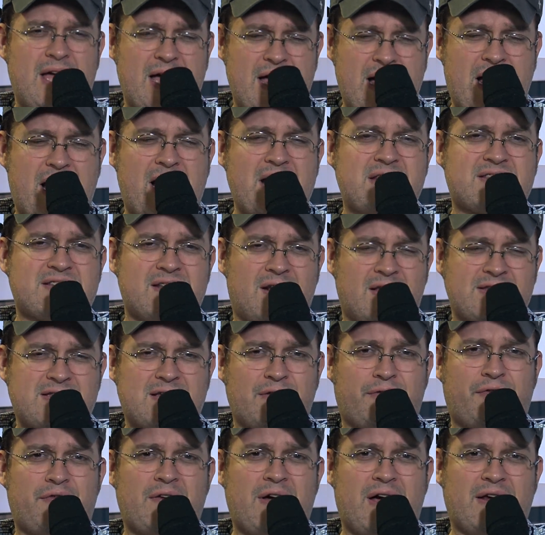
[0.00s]
And it's lots of
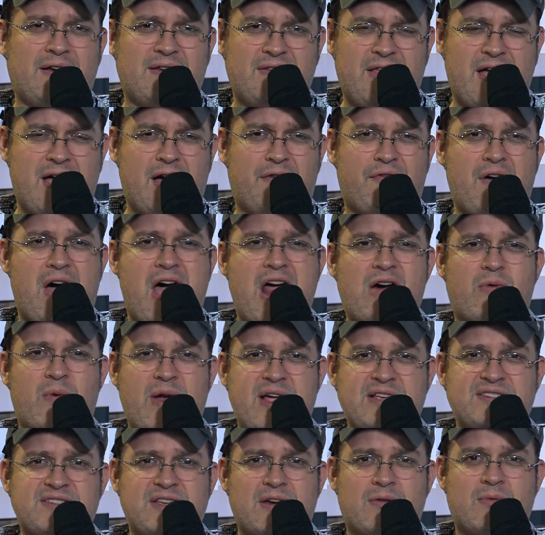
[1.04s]
fun. They have
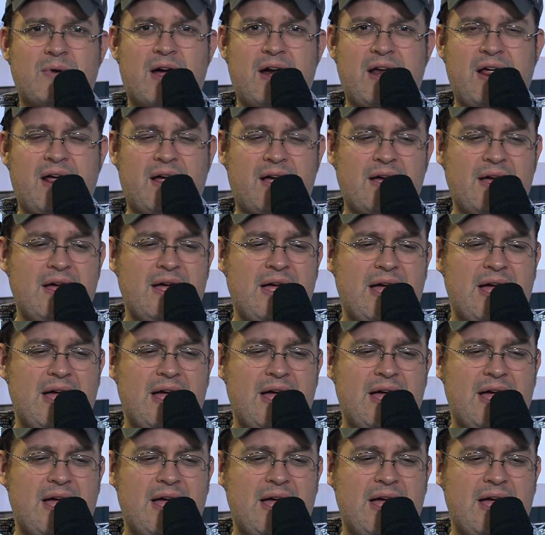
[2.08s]
iRacing running.